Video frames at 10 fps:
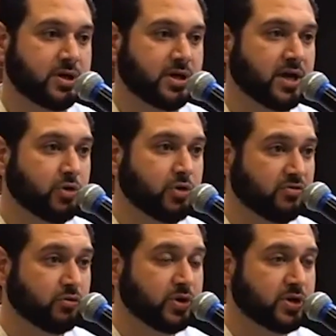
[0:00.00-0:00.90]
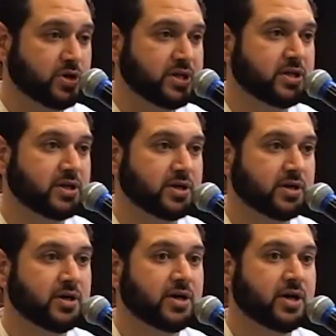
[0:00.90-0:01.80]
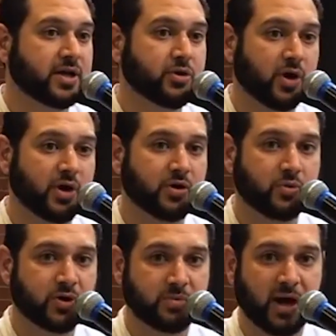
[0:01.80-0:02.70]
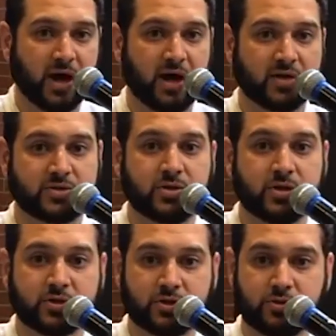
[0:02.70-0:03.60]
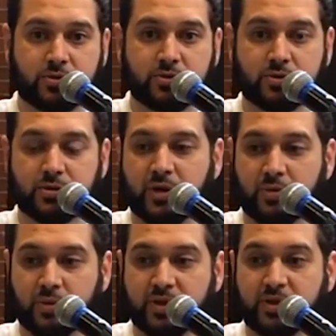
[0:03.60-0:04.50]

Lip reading: and you have real healing and you're on a real path to and with the